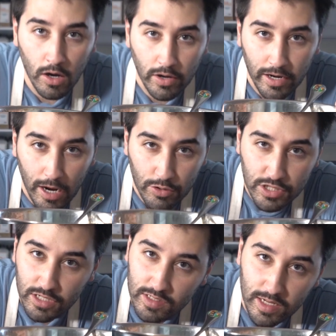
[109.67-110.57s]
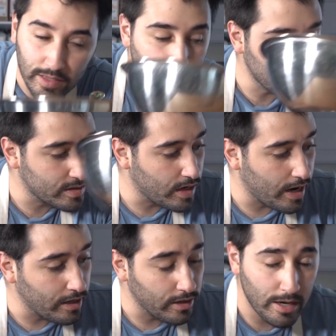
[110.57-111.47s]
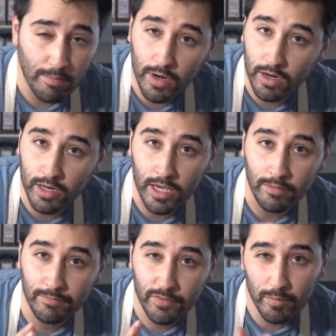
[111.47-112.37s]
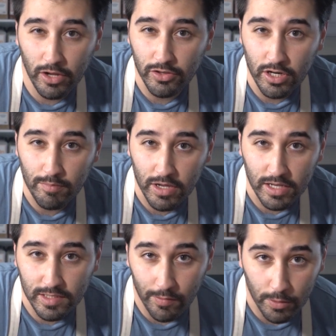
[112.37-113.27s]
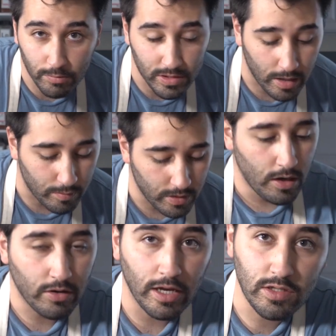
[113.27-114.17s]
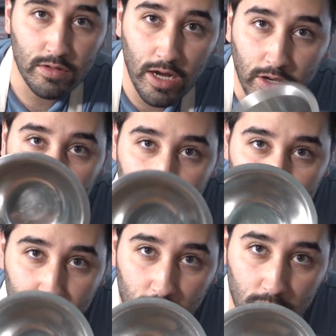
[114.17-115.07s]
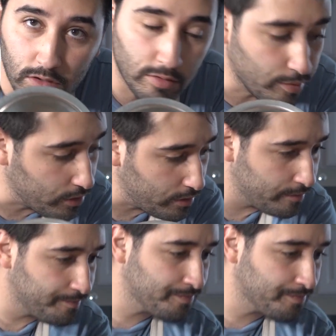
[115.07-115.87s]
Okay, now we're just gonna set this aside, let it marinate for about 30 minutes at room temp. Okay, so now get yourself another little bowl.